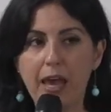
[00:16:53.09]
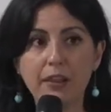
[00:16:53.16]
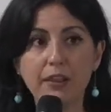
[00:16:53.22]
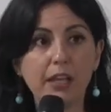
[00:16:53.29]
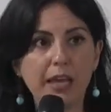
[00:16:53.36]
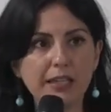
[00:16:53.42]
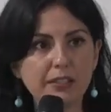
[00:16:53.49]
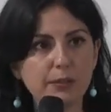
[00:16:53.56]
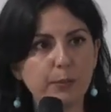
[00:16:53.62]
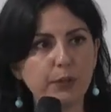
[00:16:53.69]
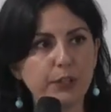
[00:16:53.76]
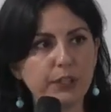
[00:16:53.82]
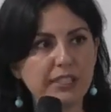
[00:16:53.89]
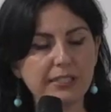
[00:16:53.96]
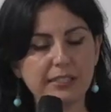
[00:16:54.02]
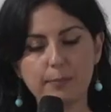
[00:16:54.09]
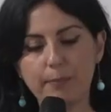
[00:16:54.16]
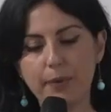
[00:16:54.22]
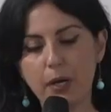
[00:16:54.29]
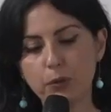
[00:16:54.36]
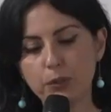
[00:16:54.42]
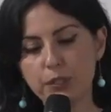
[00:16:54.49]
And the last point is
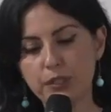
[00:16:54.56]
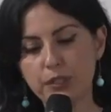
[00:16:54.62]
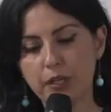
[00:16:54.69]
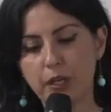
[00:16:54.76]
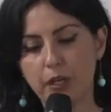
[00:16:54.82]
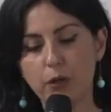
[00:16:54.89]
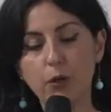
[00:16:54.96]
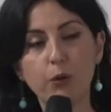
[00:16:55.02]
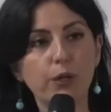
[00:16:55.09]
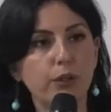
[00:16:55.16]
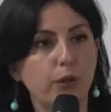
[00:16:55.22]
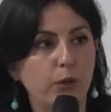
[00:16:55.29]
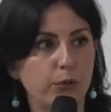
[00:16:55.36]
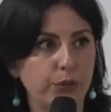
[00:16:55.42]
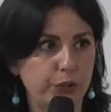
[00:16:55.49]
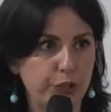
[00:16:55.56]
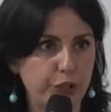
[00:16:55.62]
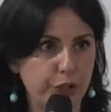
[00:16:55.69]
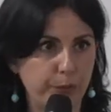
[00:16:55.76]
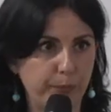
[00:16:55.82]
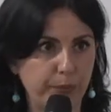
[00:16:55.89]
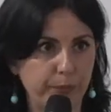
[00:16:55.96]
about local
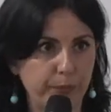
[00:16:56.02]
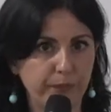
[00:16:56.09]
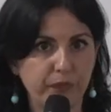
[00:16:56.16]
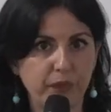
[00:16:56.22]
ownership.